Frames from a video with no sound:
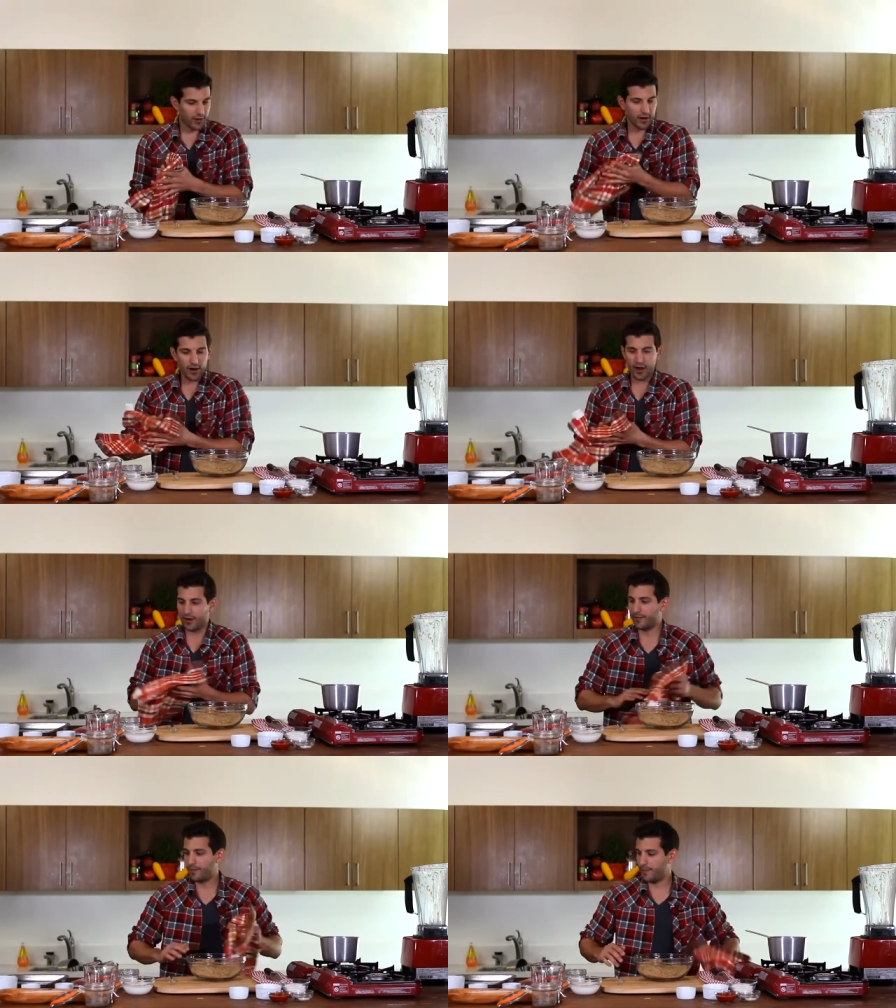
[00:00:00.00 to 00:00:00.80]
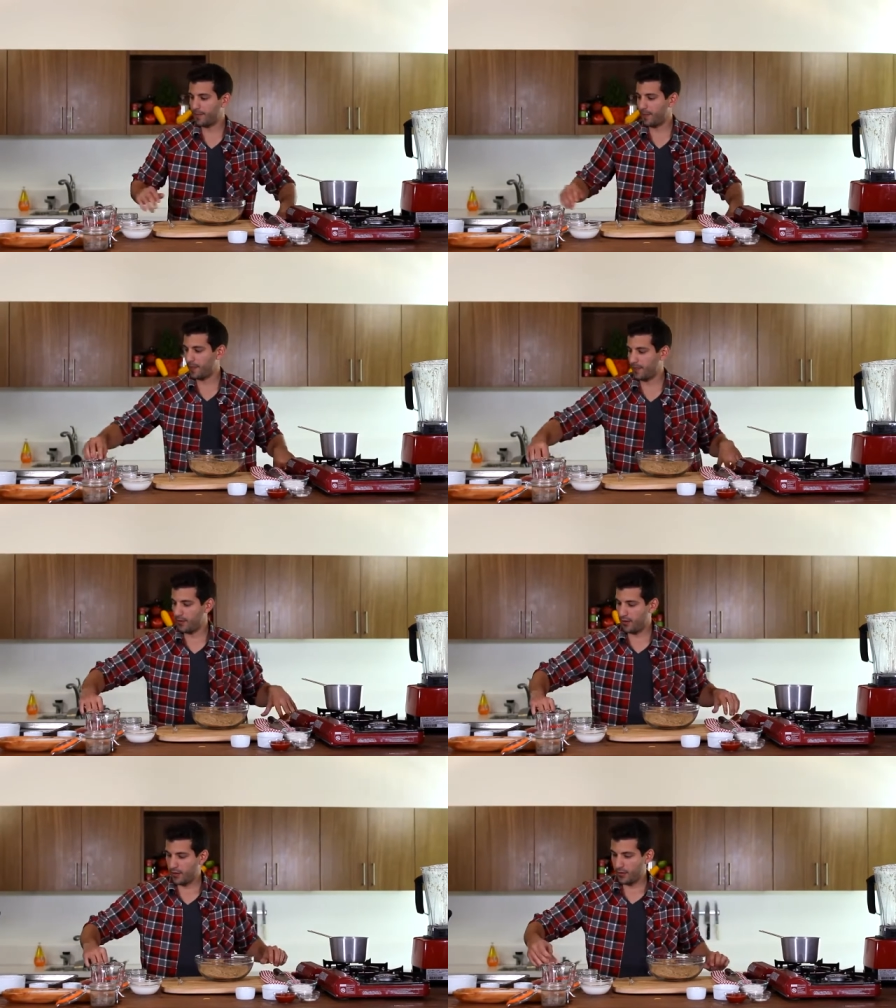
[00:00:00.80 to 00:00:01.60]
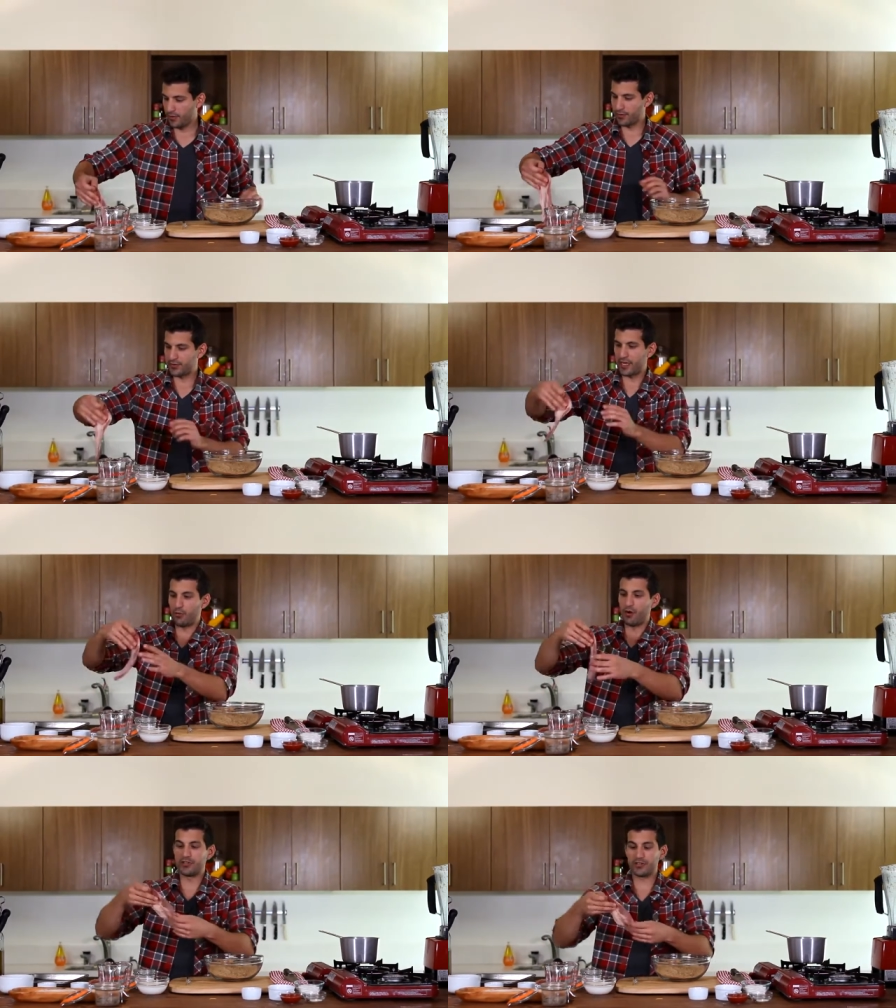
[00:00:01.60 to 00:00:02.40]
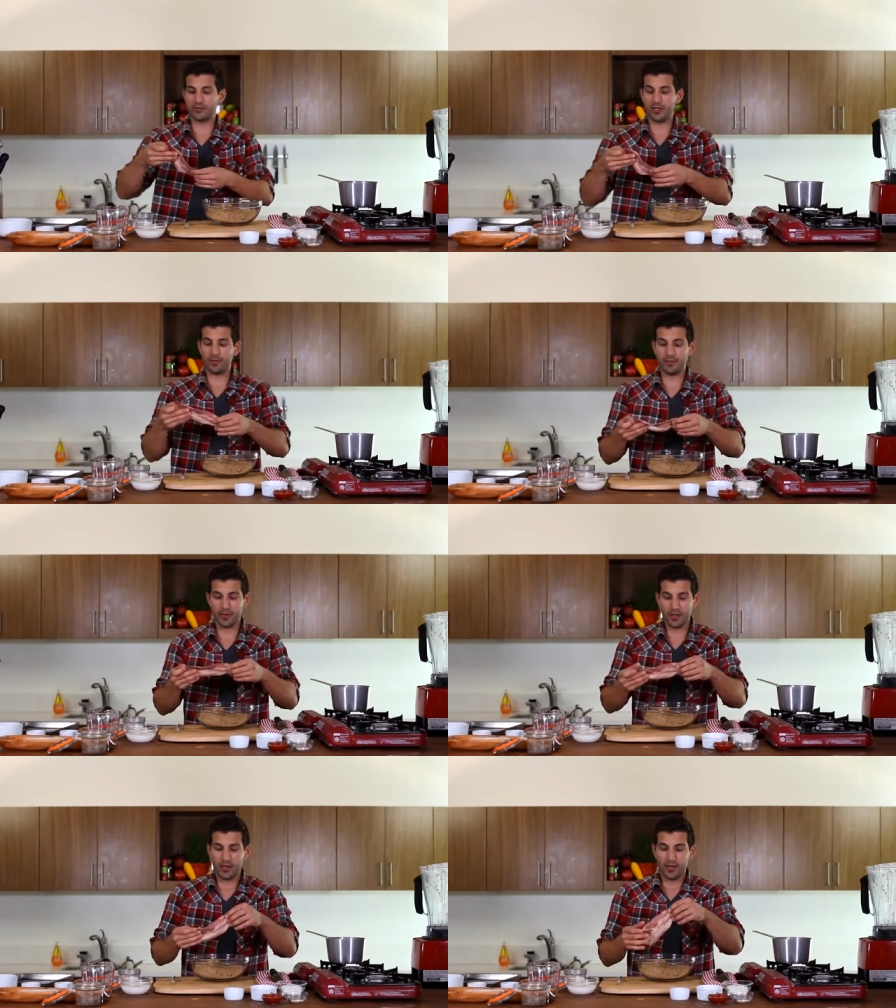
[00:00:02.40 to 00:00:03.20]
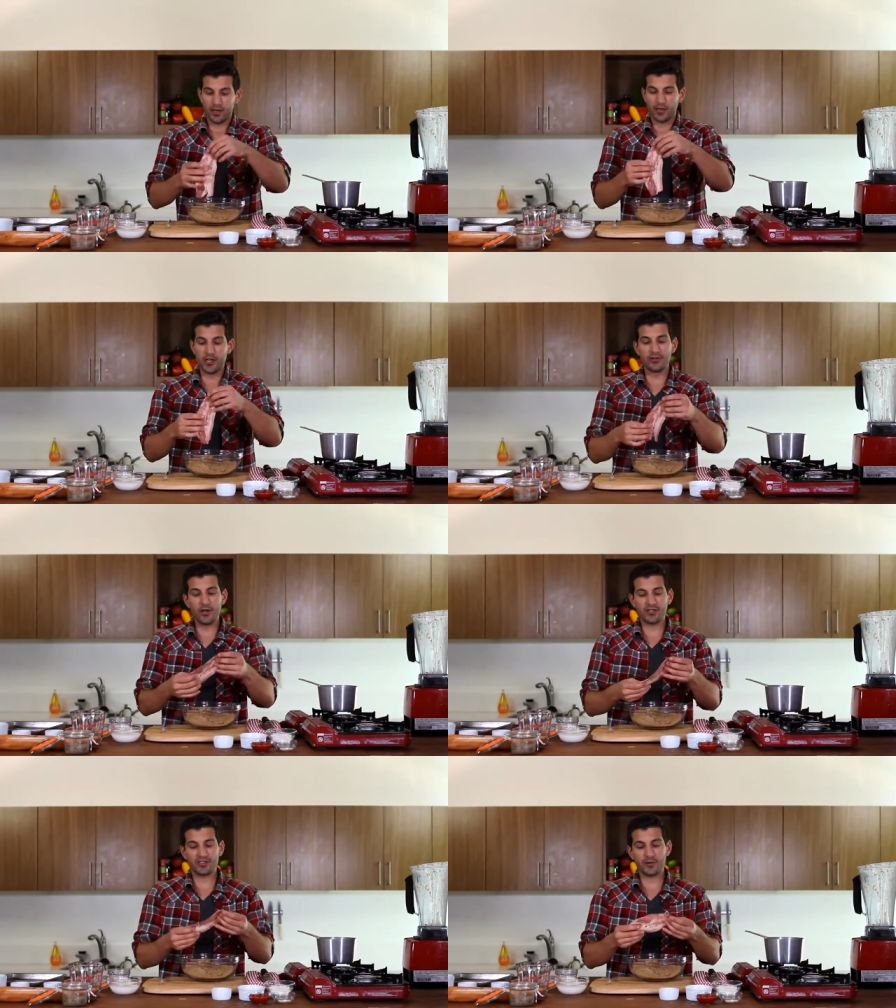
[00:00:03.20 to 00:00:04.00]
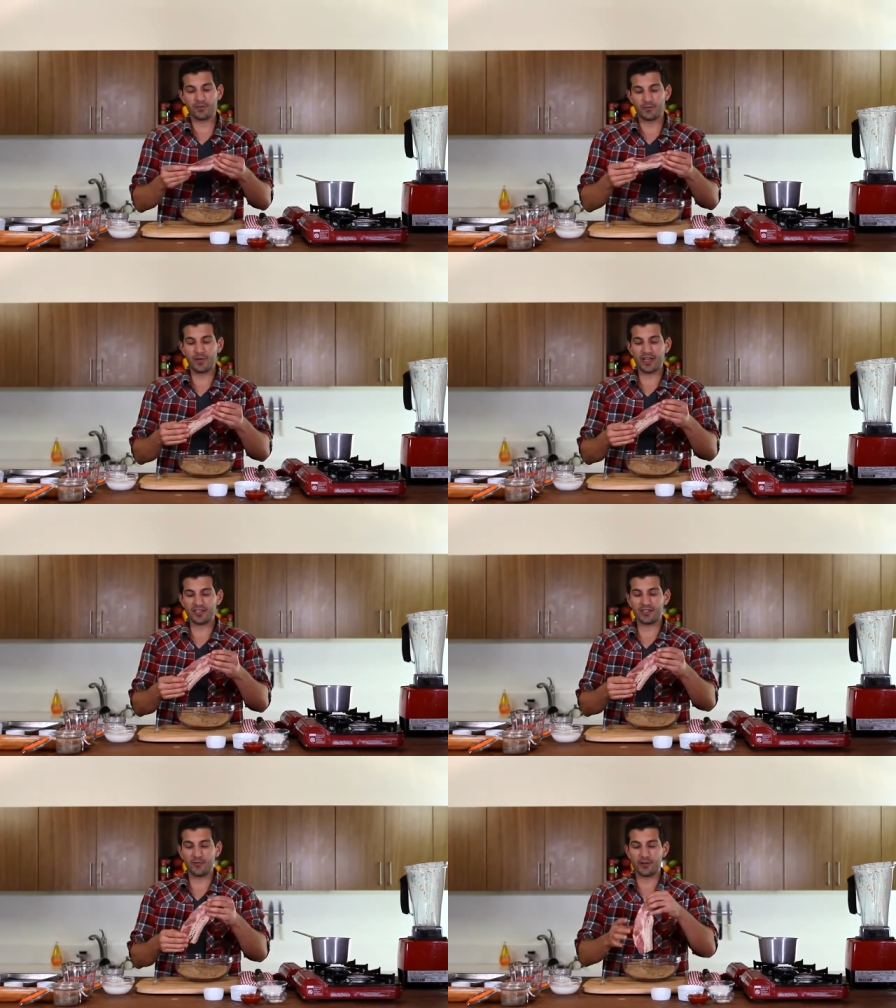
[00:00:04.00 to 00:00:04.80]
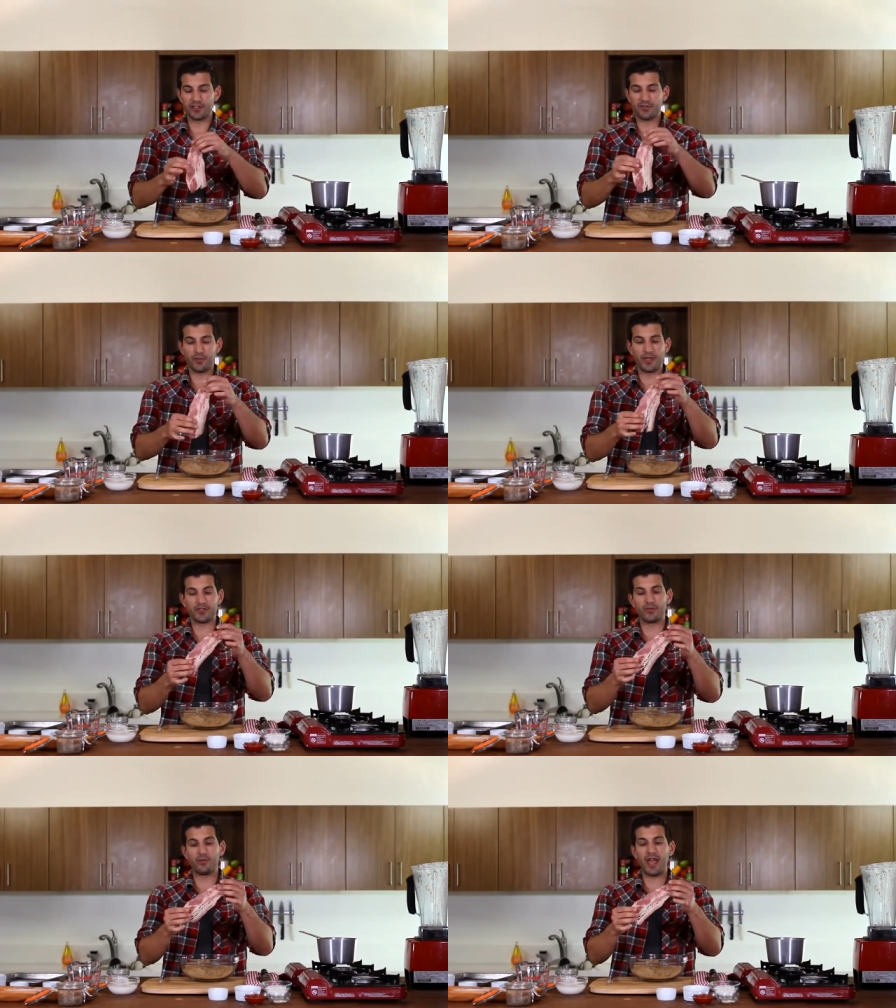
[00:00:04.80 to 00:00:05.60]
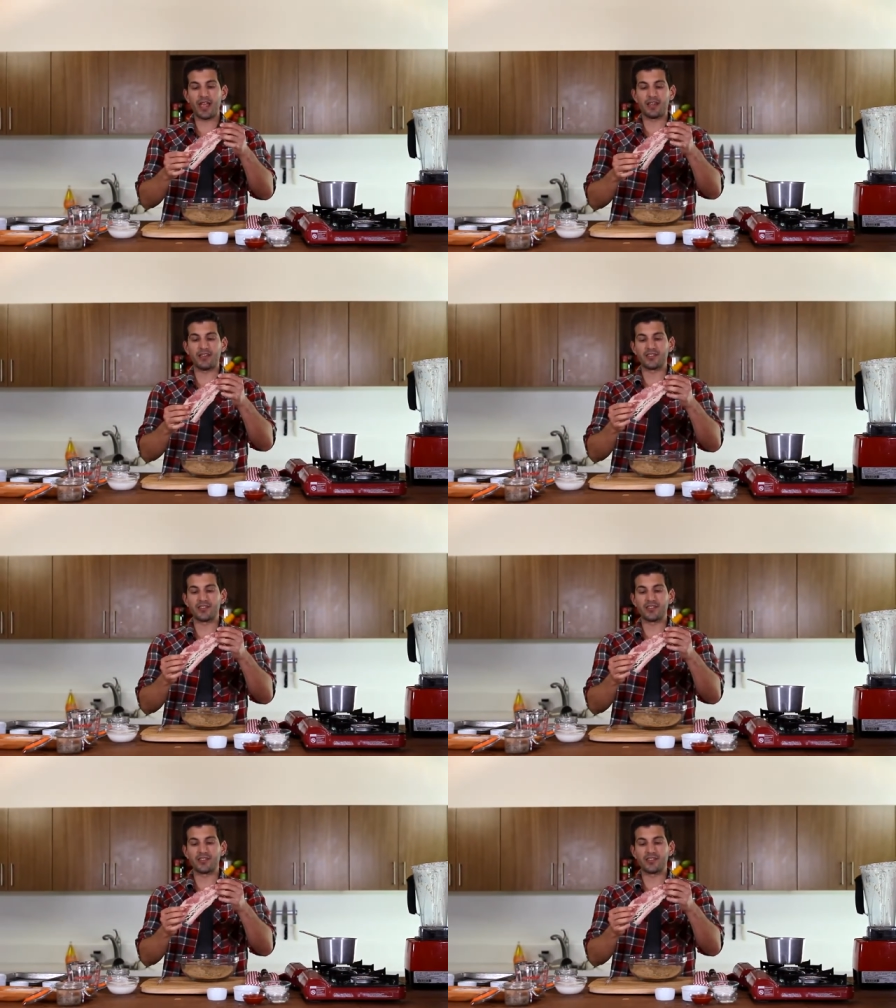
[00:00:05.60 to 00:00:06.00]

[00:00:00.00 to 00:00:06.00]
All right. gonna take one strip. Now you'll notice the biggest difference from this from bacon